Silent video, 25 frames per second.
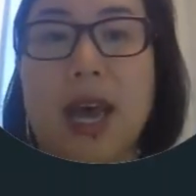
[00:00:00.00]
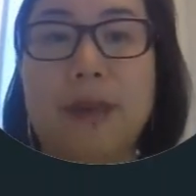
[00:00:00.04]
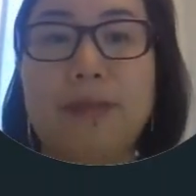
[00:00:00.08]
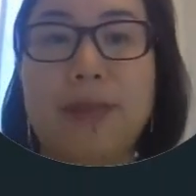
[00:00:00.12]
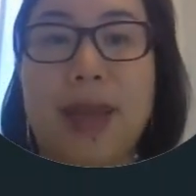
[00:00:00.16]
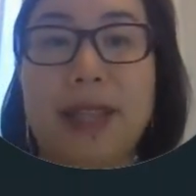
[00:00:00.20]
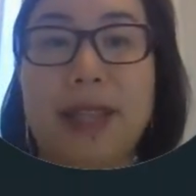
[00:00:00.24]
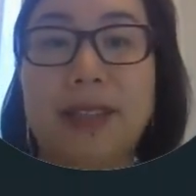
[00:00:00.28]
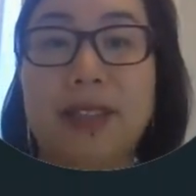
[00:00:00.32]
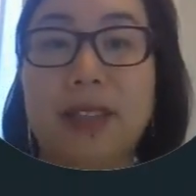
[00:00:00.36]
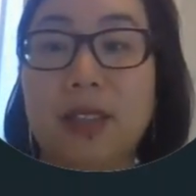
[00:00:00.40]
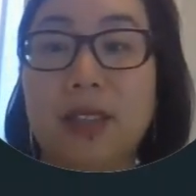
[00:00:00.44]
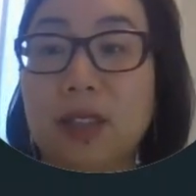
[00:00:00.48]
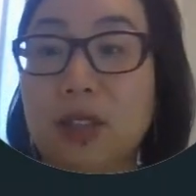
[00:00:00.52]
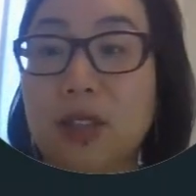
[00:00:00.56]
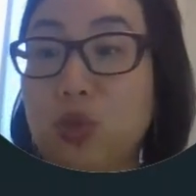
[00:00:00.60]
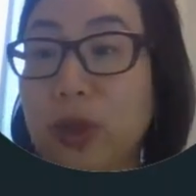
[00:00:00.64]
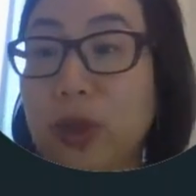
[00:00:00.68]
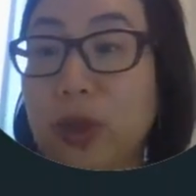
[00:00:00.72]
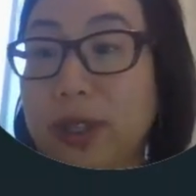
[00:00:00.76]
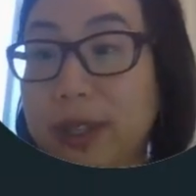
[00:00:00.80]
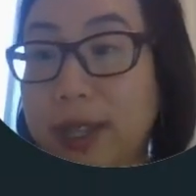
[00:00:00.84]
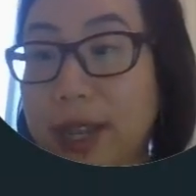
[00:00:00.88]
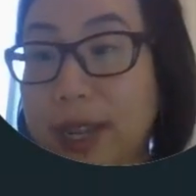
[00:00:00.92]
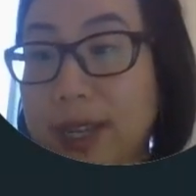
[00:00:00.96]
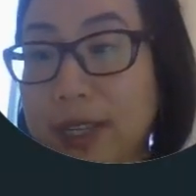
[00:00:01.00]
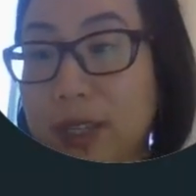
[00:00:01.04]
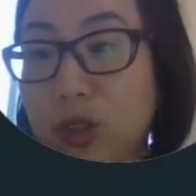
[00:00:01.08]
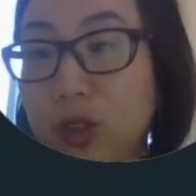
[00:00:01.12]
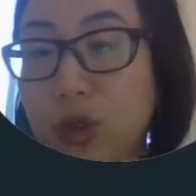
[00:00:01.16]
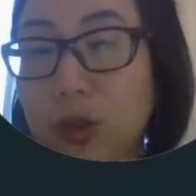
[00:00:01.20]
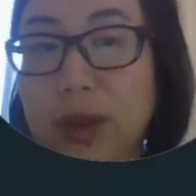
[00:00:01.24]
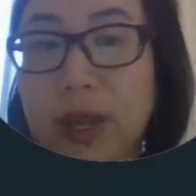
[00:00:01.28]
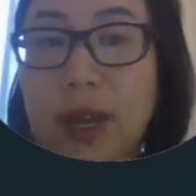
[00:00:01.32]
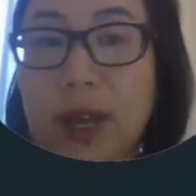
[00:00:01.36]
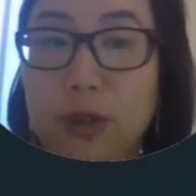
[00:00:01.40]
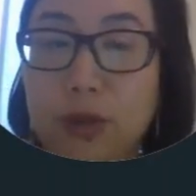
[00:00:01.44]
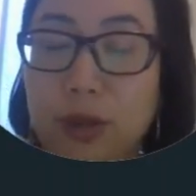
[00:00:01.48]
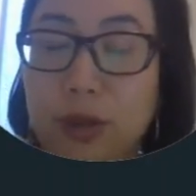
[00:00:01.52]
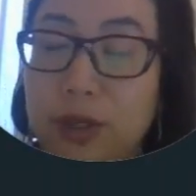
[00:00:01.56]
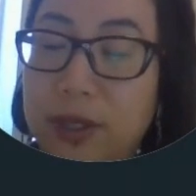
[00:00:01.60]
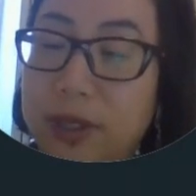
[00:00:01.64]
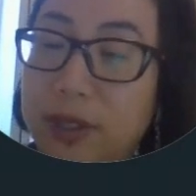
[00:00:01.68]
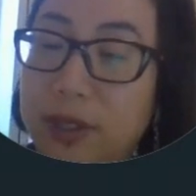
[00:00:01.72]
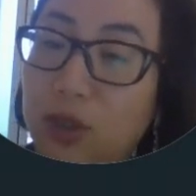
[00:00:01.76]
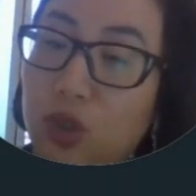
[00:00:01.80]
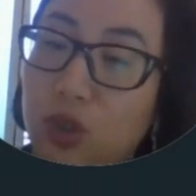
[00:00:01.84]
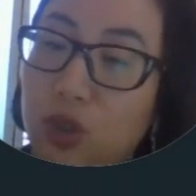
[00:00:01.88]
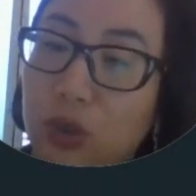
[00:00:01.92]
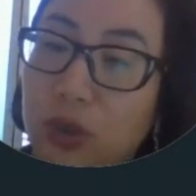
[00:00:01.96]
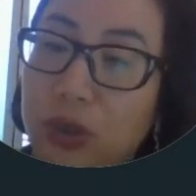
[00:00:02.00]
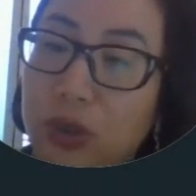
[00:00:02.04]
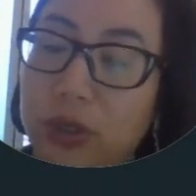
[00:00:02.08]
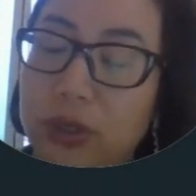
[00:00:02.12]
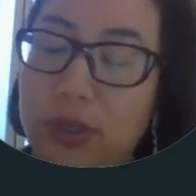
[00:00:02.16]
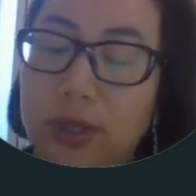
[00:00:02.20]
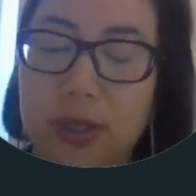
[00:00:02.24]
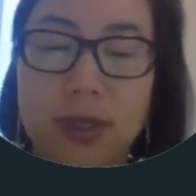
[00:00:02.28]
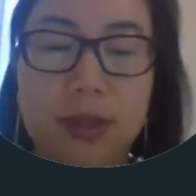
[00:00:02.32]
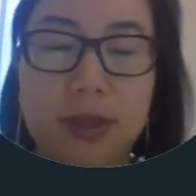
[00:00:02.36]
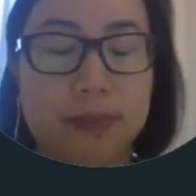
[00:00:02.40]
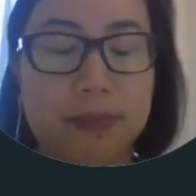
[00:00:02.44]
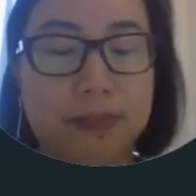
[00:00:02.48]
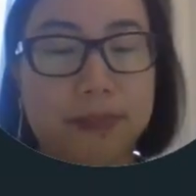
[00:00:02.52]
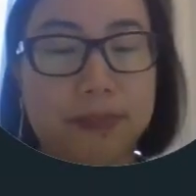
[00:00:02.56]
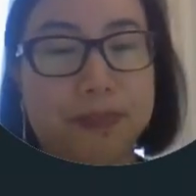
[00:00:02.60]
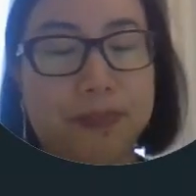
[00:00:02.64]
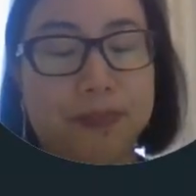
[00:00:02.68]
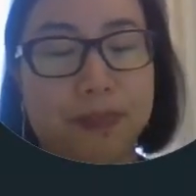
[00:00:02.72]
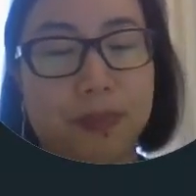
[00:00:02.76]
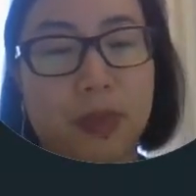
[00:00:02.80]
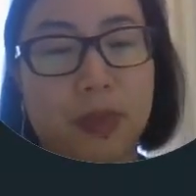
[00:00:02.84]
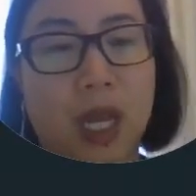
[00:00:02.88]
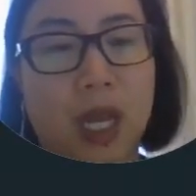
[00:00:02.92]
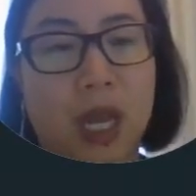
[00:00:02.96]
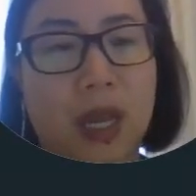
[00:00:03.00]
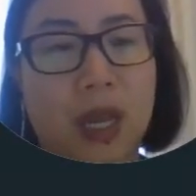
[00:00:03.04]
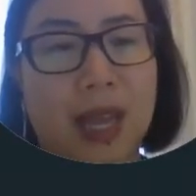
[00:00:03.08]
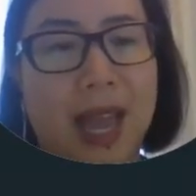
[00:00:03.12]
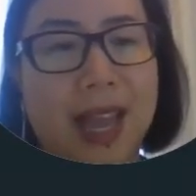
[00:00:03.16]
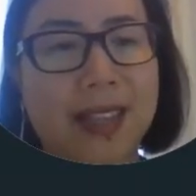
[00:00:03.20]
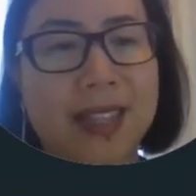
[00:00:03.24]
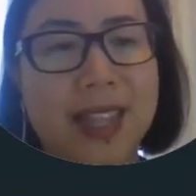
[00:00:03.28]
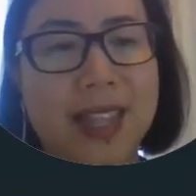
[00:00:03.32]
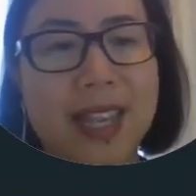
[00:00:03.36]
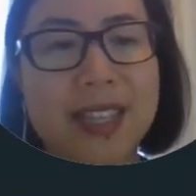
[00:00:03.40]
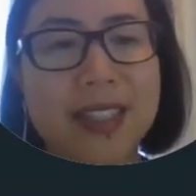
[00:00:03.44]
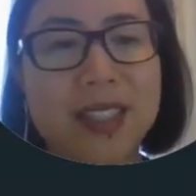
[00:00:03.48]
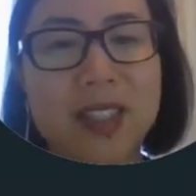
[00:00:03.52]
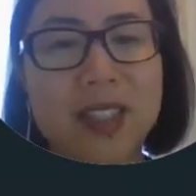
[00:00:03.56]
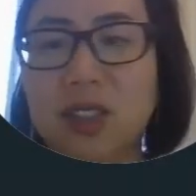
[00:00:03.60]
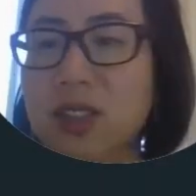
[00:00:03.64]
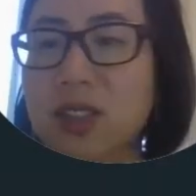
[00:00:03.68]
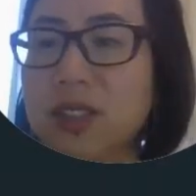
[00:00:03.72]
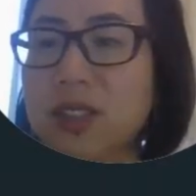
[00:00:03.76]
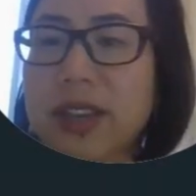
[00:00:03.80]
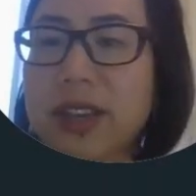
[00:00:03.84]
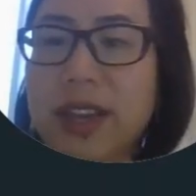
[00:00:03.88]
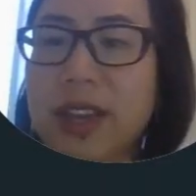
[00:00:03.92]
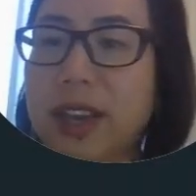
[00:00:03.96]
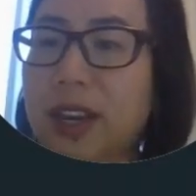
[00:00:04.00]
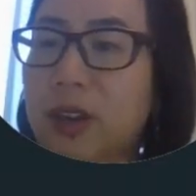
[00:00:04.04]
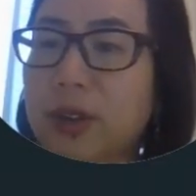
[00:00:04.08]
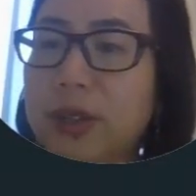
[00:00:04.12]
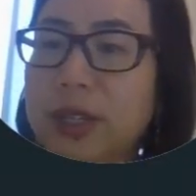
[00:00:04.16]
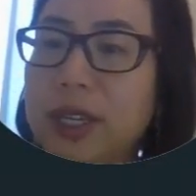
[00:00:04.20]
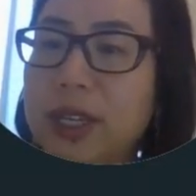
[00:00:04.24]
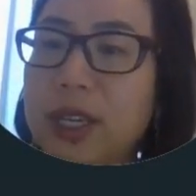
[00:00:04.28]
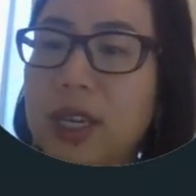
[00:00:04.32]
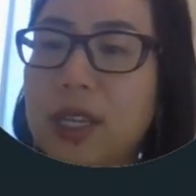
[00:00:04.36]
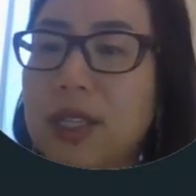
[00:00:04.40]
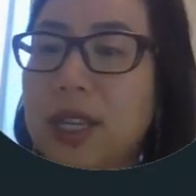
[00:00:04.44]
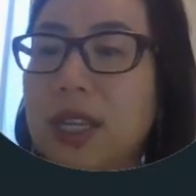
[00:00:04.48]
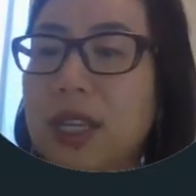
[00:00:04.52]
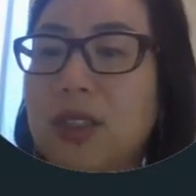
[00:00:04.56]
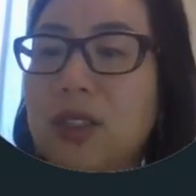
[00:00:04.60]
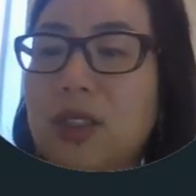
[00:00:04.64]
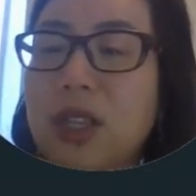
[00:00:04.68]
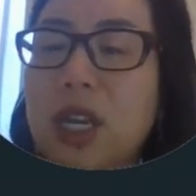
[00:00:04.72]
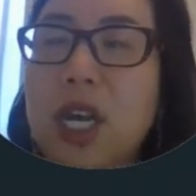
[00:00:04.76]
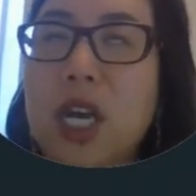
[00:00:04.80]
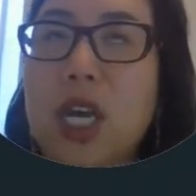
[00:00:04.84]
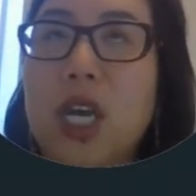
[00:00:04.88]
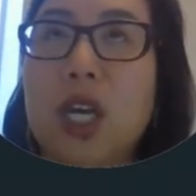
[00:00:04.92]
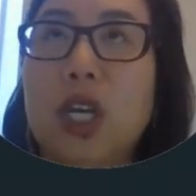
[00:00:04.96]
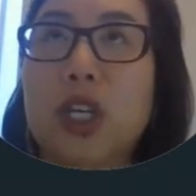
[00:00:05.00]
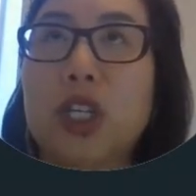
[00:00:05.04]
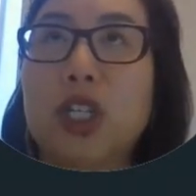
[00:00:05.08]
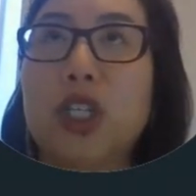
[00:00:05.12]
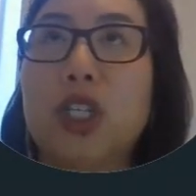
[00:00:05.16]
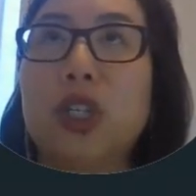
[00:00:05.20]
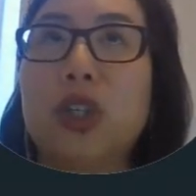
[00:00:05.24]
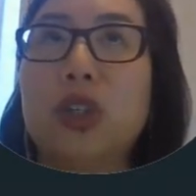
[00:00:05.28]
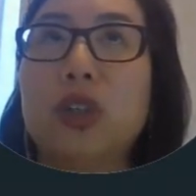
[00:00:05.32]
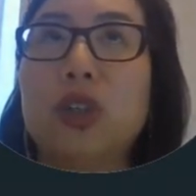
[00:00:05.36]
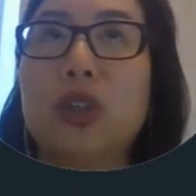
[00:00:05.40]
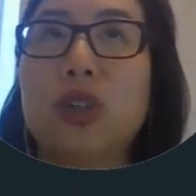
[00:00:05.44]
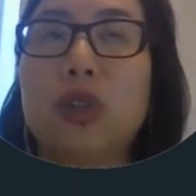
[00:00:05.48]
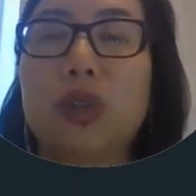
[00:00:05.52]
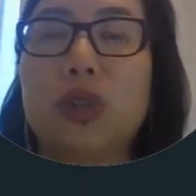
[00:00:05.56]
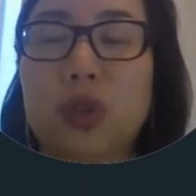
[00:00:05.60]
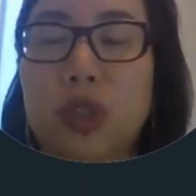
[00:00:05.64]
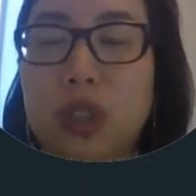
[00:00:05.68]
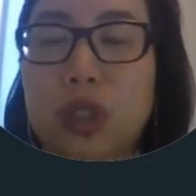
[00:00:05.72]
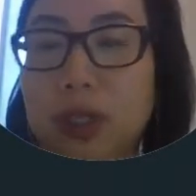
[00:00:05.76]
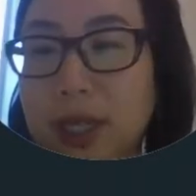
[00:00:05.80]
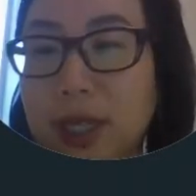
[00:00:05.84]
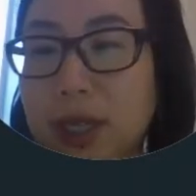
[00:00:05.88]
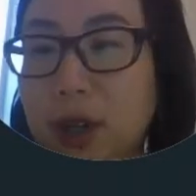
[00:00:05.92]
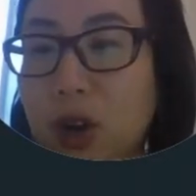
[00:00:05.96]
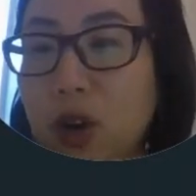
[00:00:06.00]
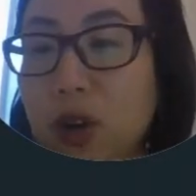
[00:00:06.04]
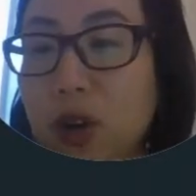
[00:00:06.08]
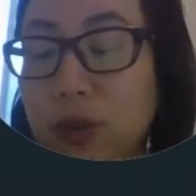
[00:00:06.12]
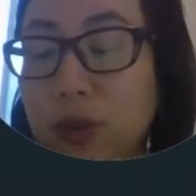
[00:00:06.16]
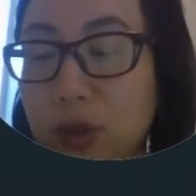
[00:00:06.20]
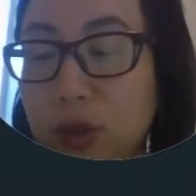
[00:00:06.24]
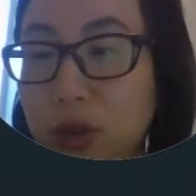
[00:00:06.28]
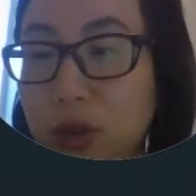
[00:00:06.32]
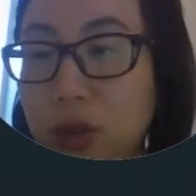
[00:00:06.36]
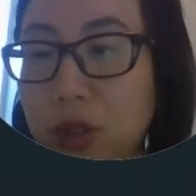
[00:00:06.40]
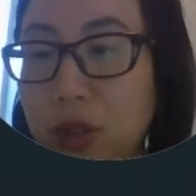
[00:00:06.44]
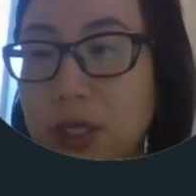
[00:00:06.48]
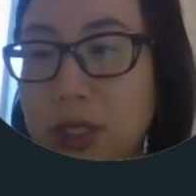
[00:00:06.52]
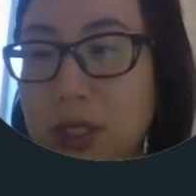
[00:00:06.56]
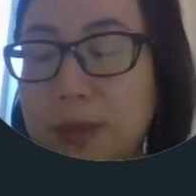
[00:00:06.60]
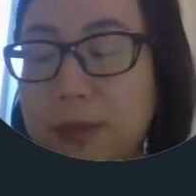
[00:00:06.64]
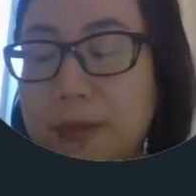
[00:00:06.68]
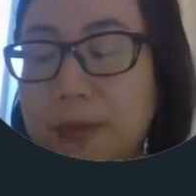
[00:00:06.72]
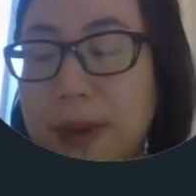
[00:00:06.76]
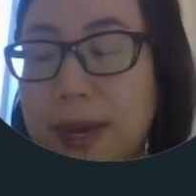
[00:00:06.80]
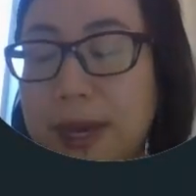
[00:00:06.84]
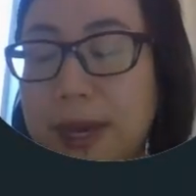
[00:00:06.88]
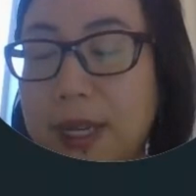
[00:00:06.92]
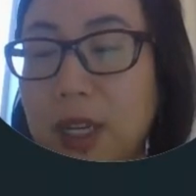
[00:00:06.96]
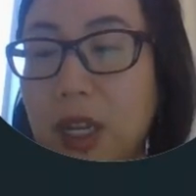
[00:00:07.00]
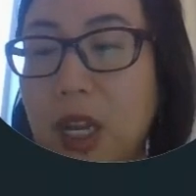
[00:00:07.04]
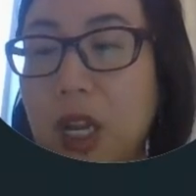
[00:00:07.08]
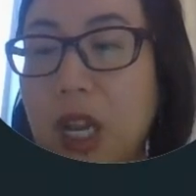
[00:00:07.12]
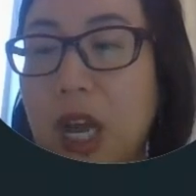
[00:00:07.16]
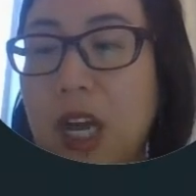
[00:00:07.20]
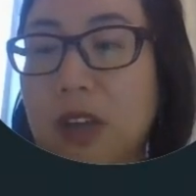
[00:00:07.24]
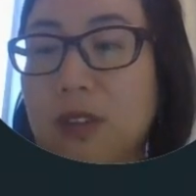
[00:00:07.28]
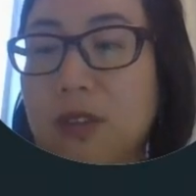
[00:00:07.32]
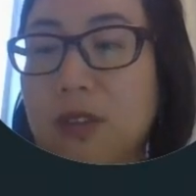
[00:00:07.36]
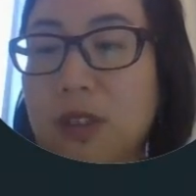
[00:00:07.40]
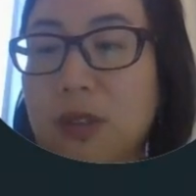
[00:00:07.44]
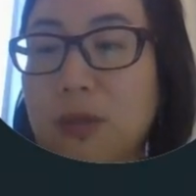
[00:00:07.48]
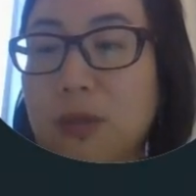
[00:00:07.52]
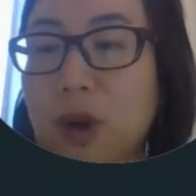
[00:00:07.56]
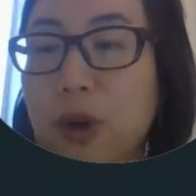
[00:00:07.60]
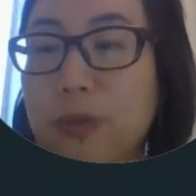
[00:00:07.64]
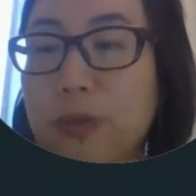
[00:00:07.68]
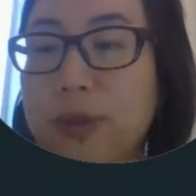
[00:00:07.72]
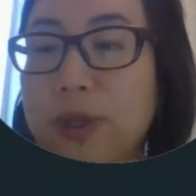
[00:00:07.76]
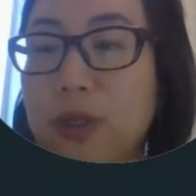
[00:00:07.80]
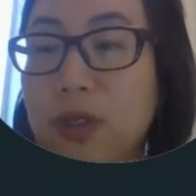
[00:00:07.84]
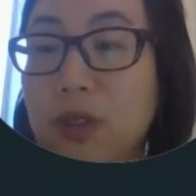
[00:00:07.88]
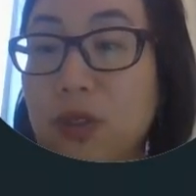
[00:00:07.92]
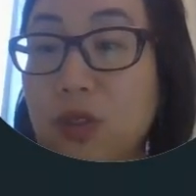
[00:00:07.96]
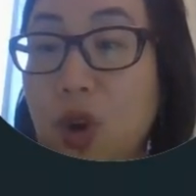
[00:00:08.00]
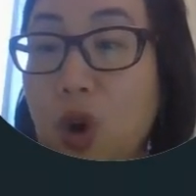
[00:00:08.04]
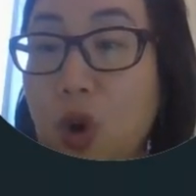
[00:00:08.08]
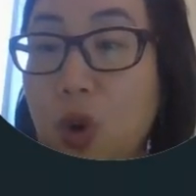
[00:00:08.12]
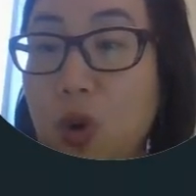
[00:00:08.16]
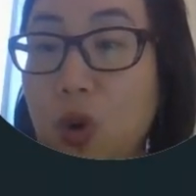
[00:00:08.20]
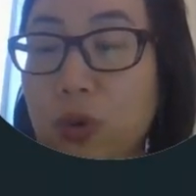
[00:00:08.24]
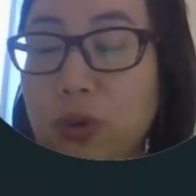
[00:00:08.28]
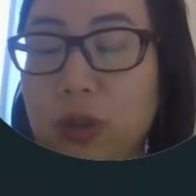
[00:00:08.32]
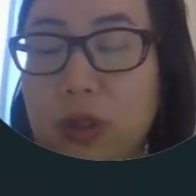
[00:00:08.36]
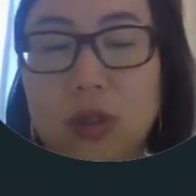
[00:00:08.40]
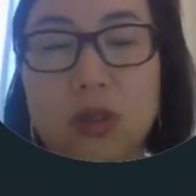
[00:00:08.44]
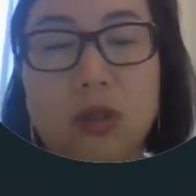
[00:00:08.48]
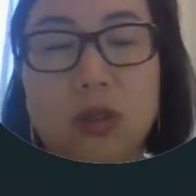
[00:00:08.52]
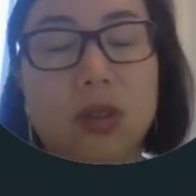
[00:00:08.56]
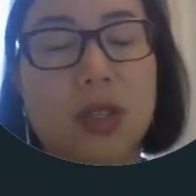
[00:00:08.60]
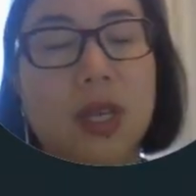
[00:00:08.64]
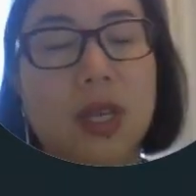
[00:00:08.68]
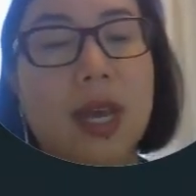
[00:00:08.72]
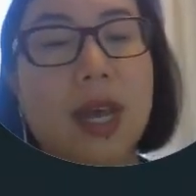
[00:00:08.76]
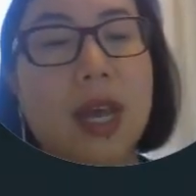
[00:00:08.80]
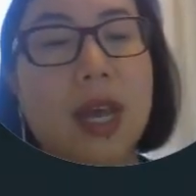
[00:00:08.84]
And this is related to health insurance. I think this is an area that's hugely overlooked by a lot of small business owners